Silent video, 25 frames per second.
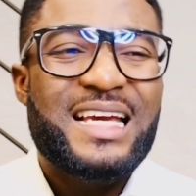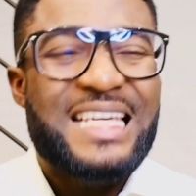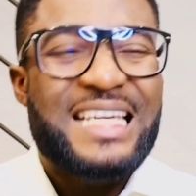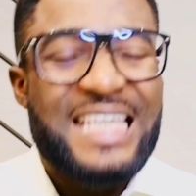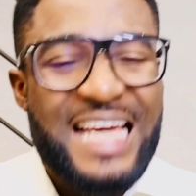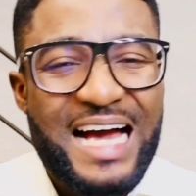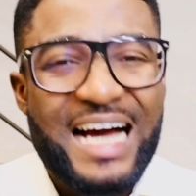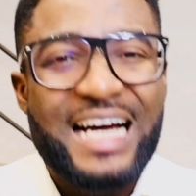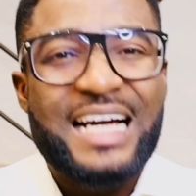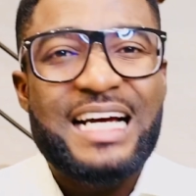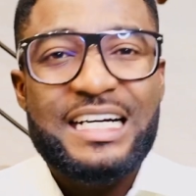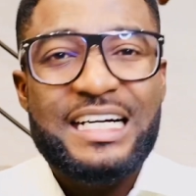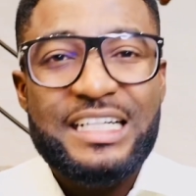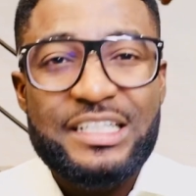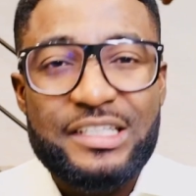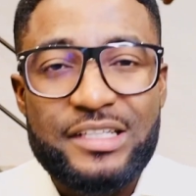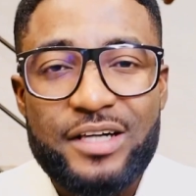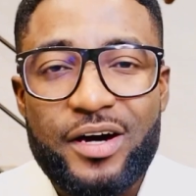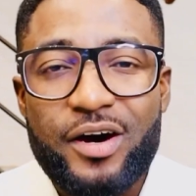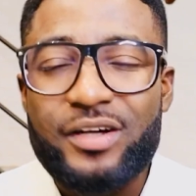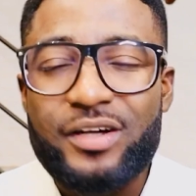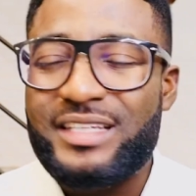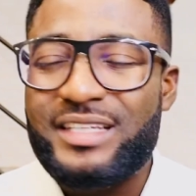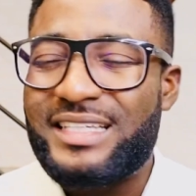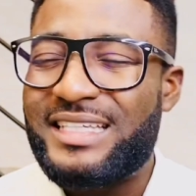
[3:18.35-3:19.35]
Yeah,
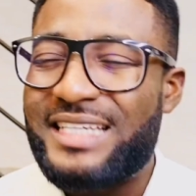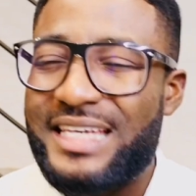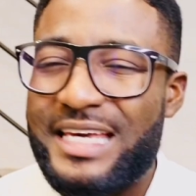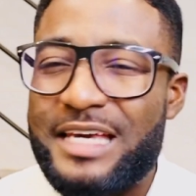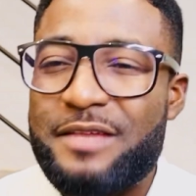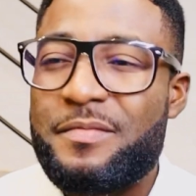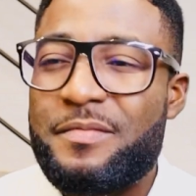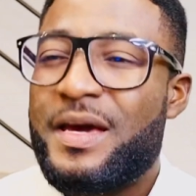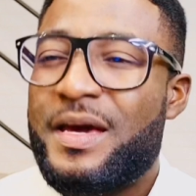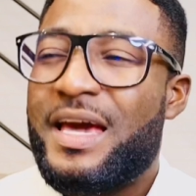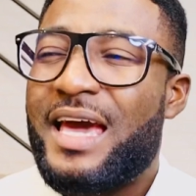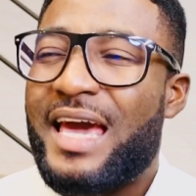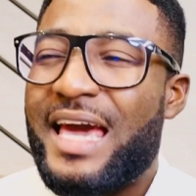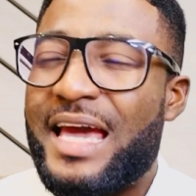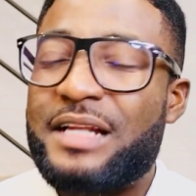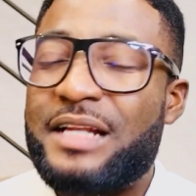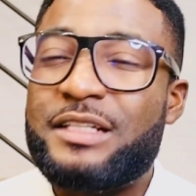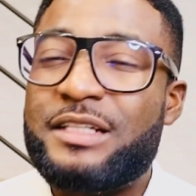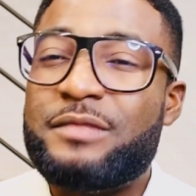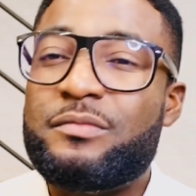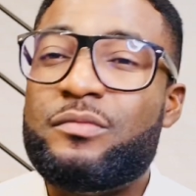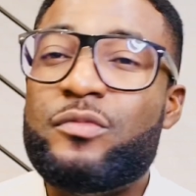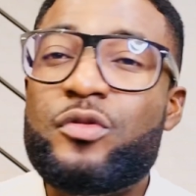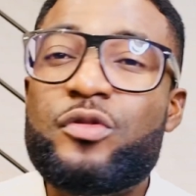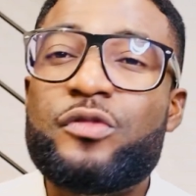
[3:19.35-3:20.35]
God came
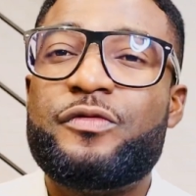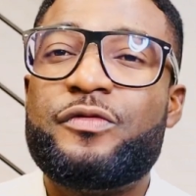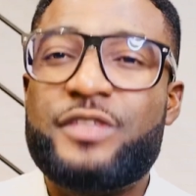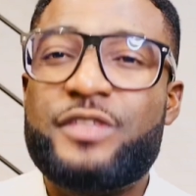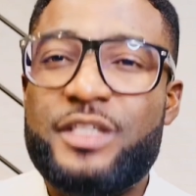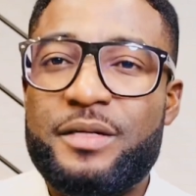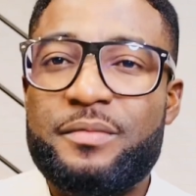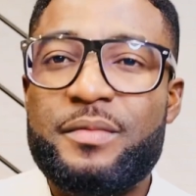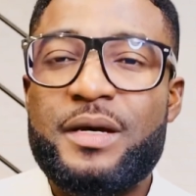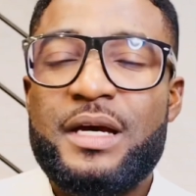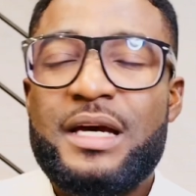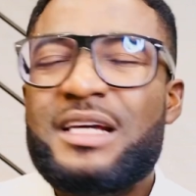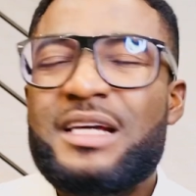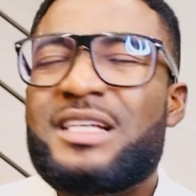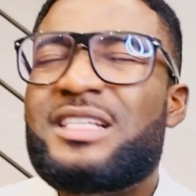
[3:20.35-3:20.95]
and moved him.